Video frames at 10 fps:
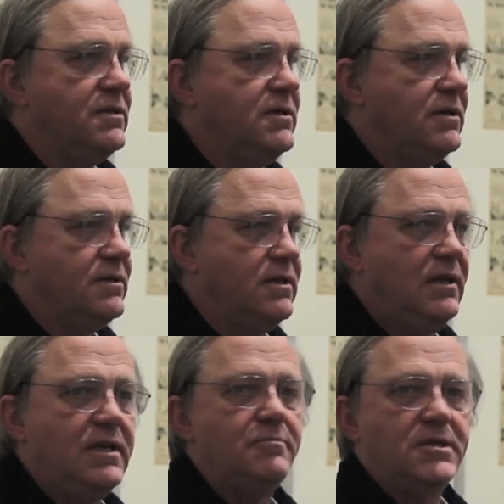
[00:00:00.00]
the, the,
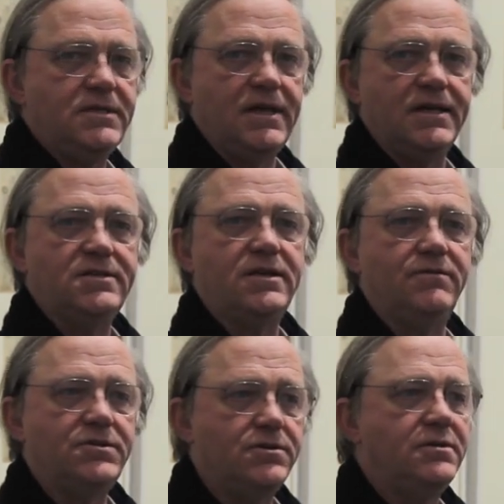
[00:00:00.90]
litmus test
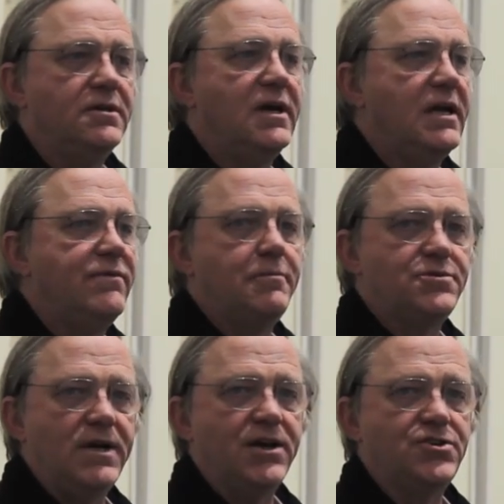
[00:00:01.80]
of a certain kind of
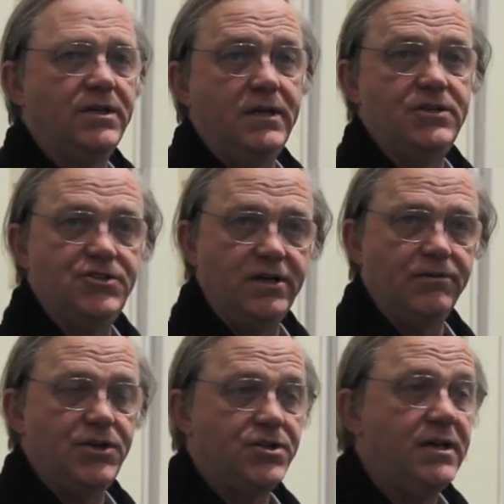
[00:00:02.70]
abstraction in his
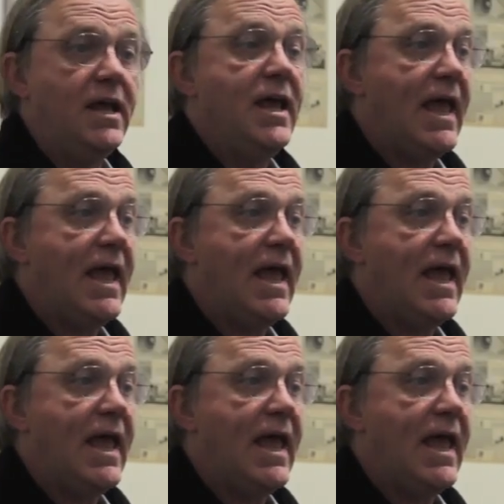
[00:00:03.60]
generation